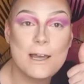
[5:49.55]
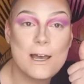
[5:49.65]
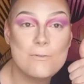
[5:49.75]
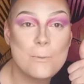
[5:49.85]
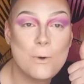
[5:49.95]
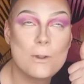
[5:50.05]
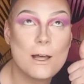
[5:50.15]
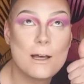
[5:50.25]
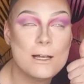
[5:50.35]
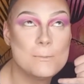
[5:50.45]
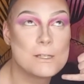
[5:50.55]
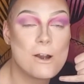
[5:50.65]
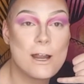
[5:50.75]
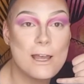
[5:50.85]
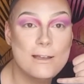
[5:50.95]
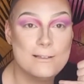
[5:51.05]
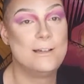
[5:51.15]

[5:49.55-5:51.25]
I have Ebola, I'm sorry.